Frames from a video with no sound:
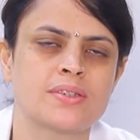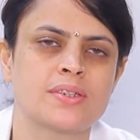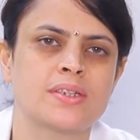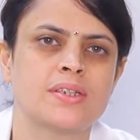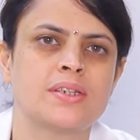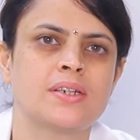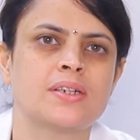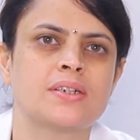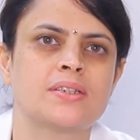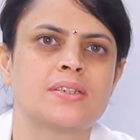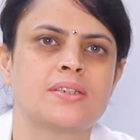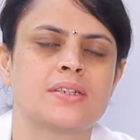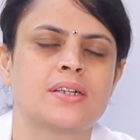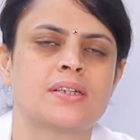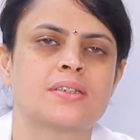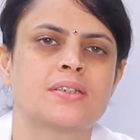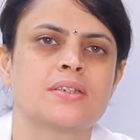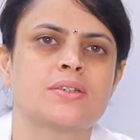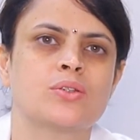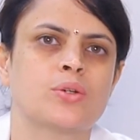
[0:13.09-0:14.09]
Senior
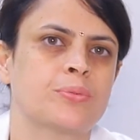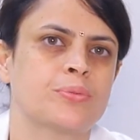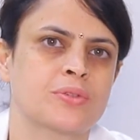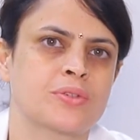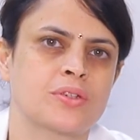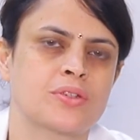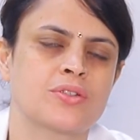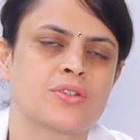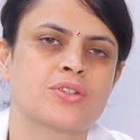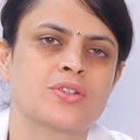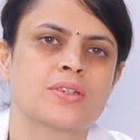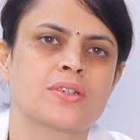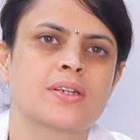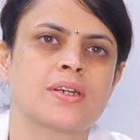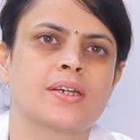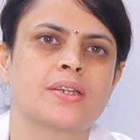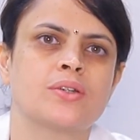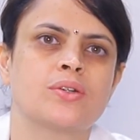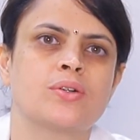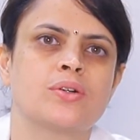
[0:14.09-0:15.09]
Consultant Obstetrician
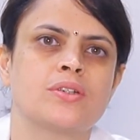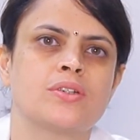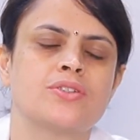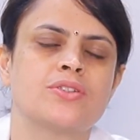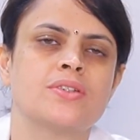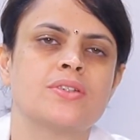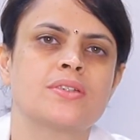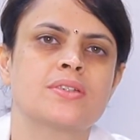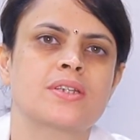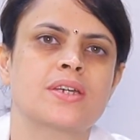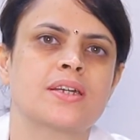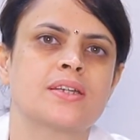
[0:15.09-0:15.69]
Gynaecologist